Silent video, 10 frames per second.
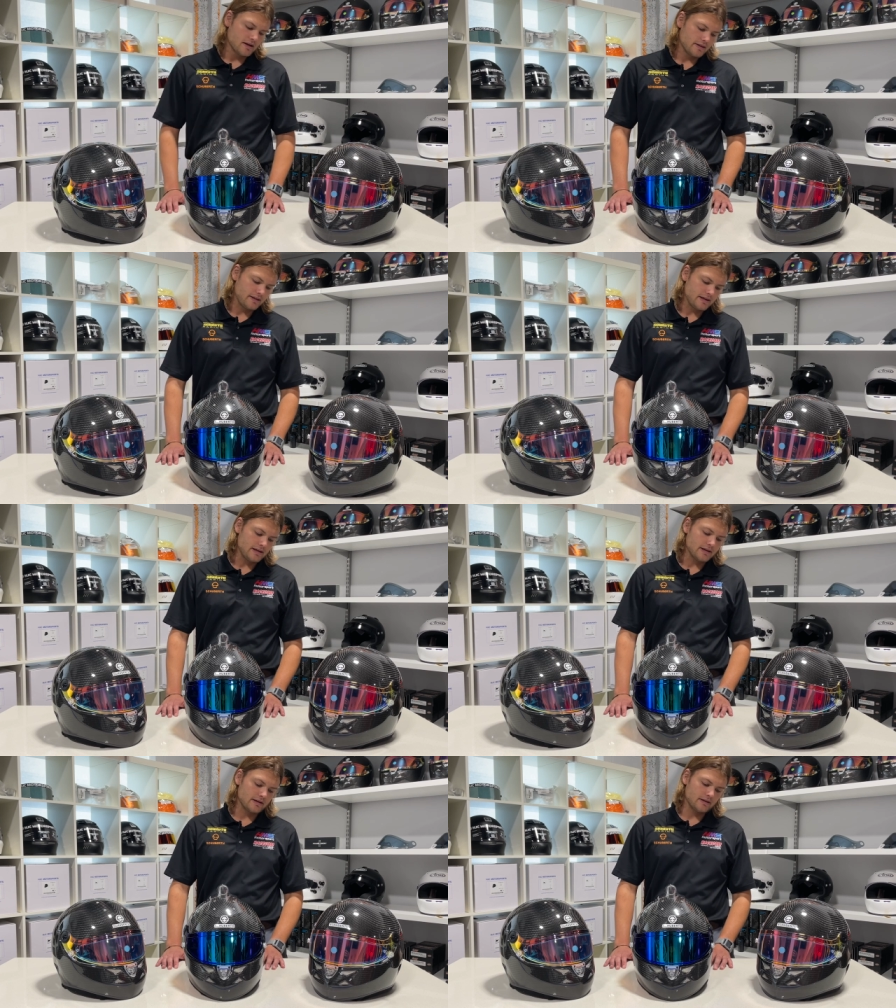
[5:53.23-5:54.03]

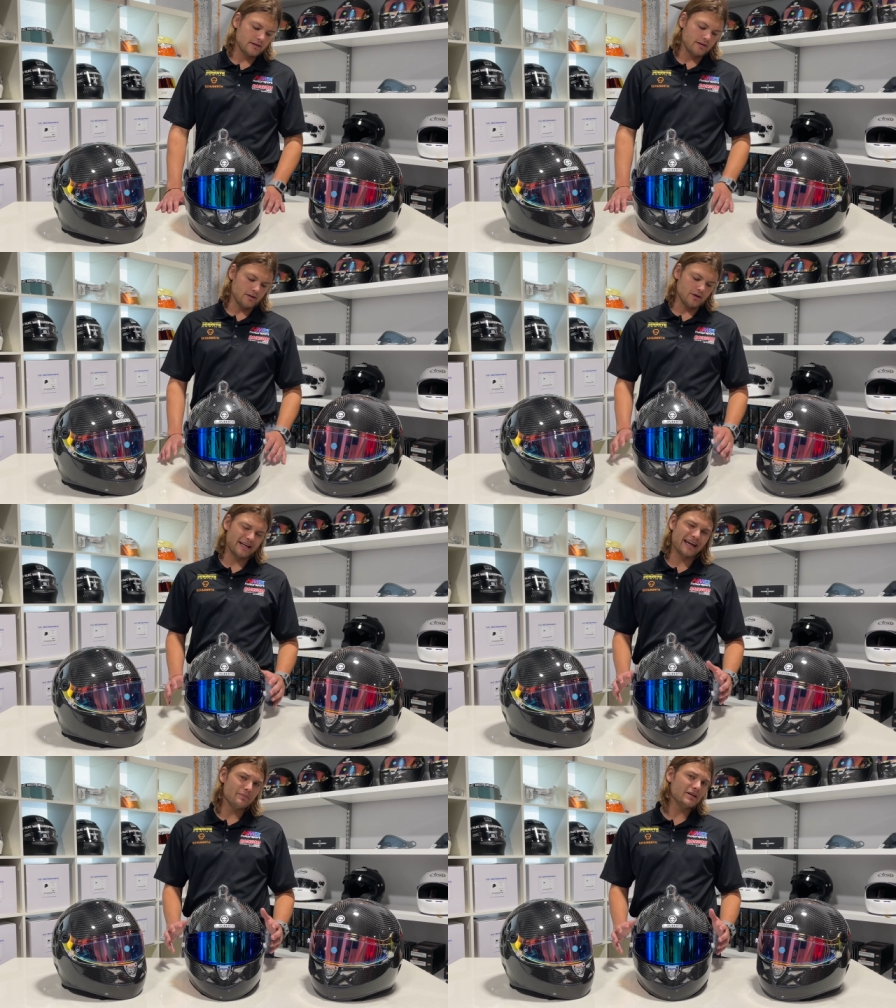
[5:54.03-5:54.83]
the, you know,
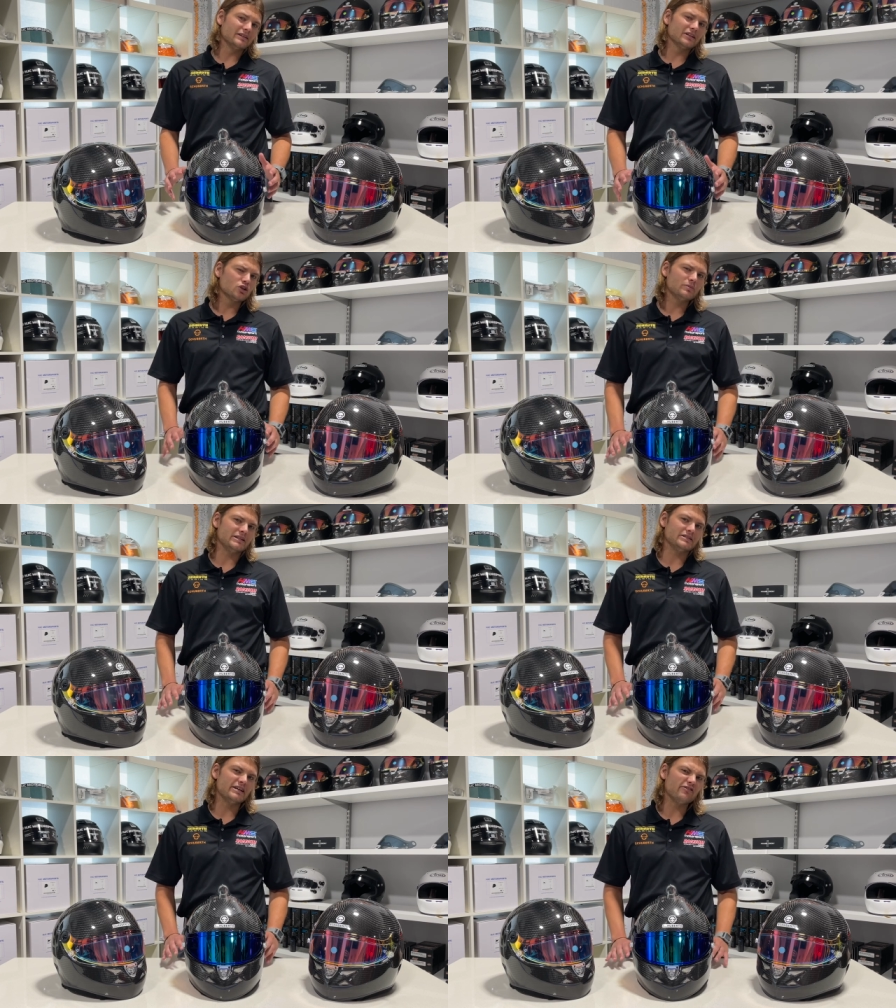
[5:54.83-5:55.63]
it can be a little
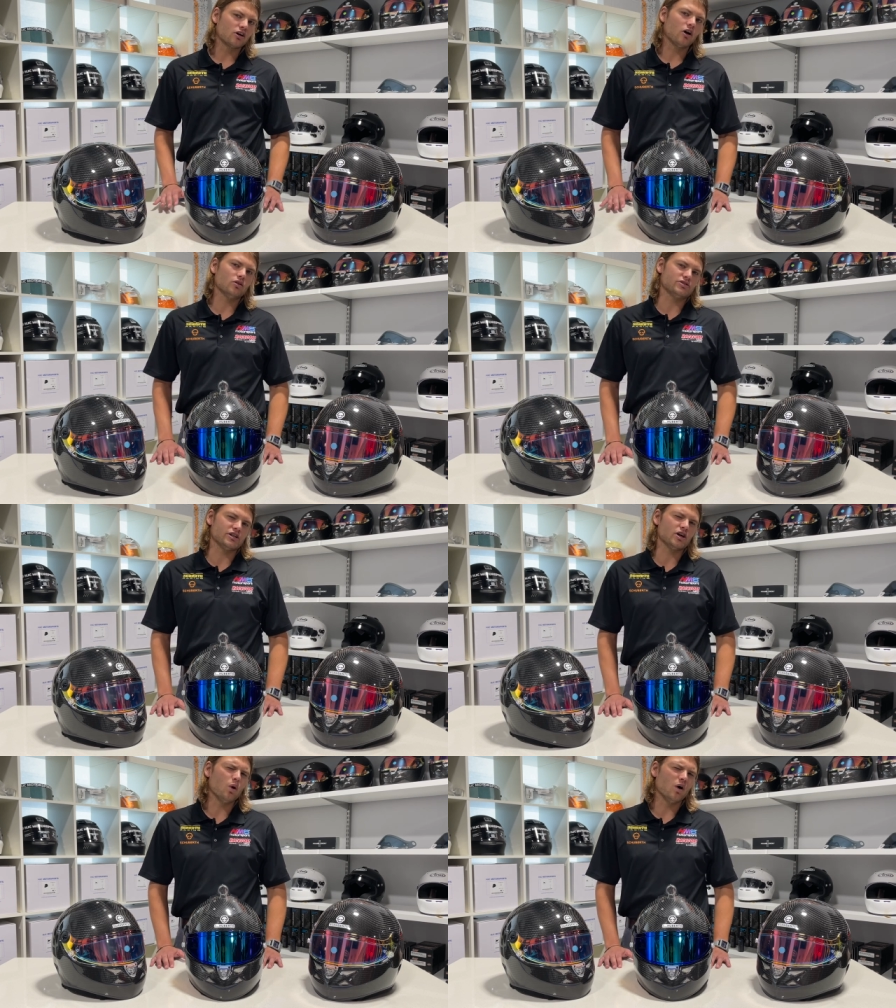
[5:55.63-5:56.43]
bit difficult to
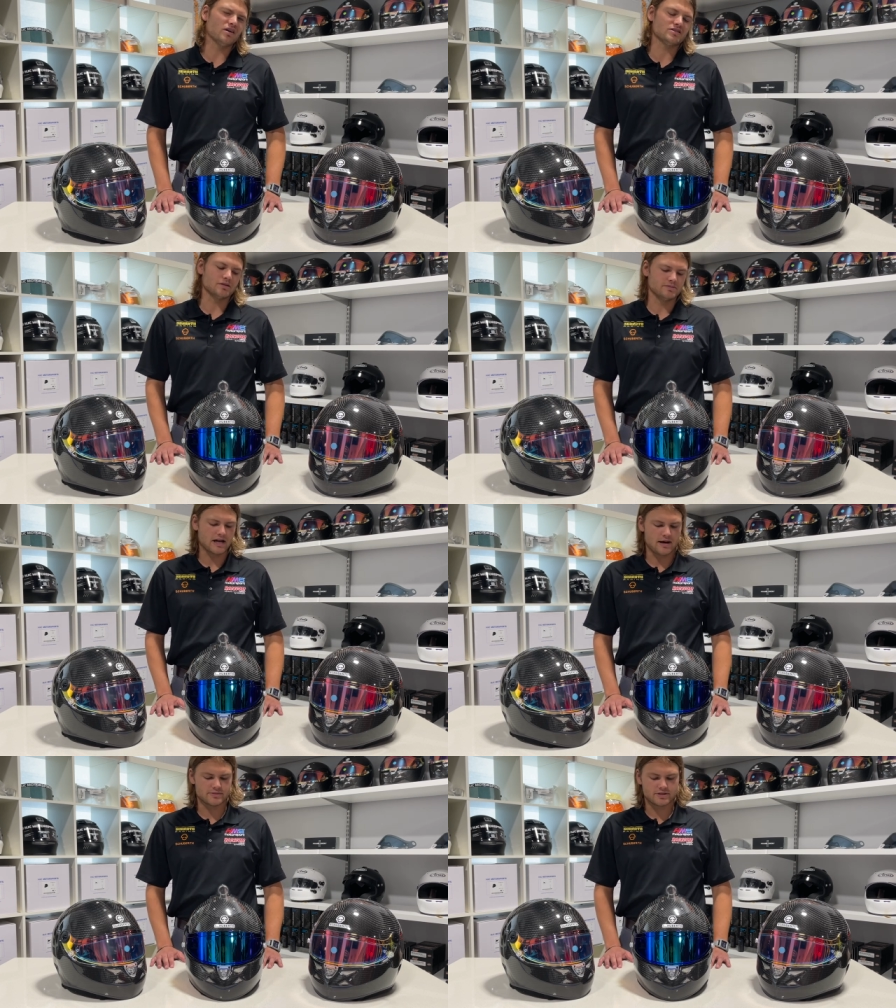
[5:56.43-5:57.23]
go on
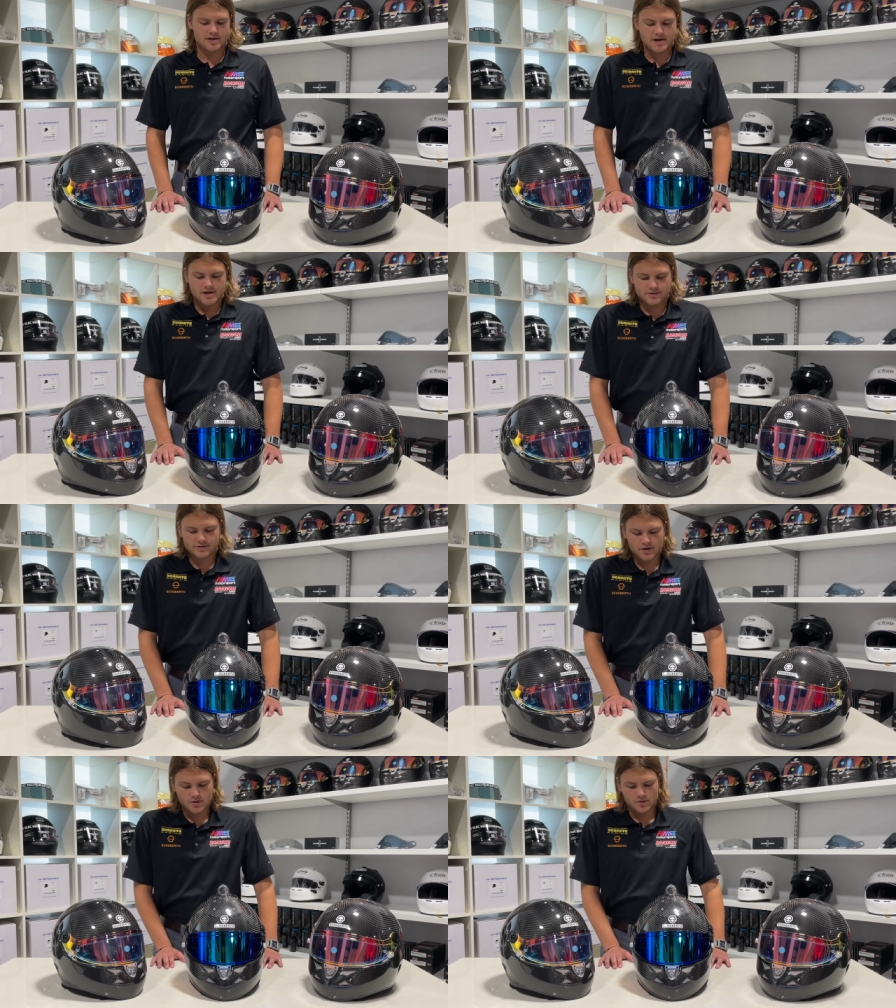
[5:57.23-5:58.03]
sometimes.
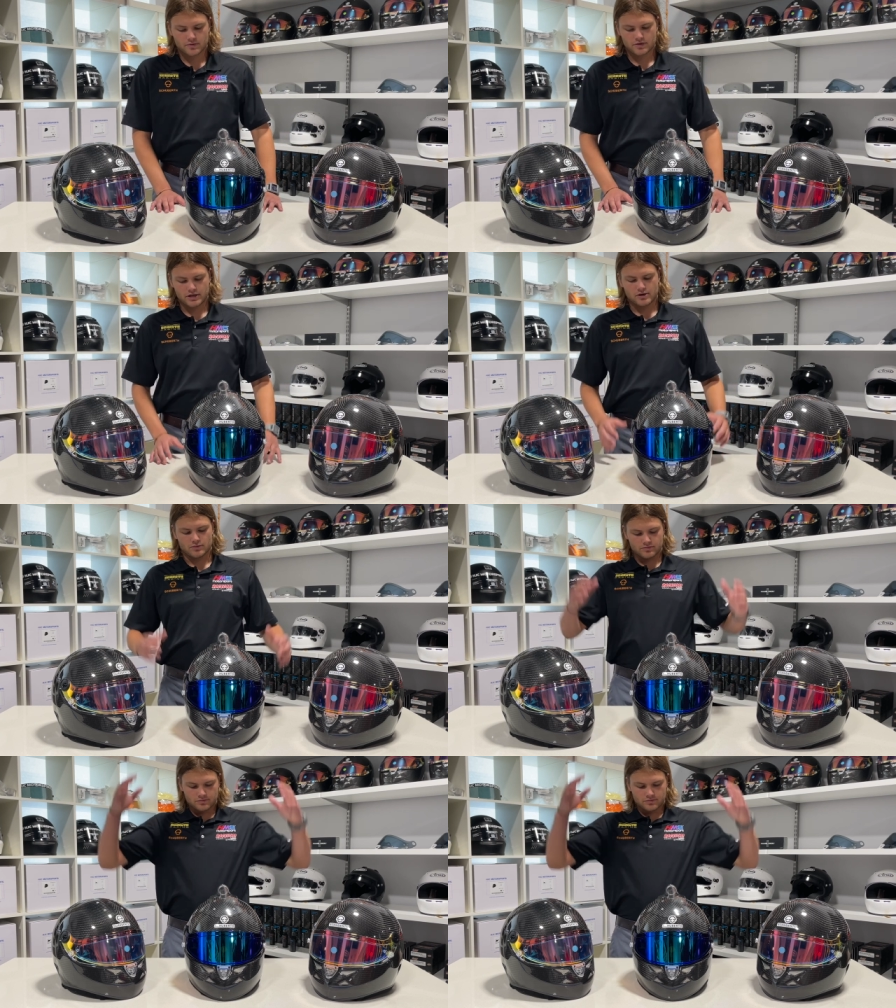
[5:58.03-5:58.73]
So, you know,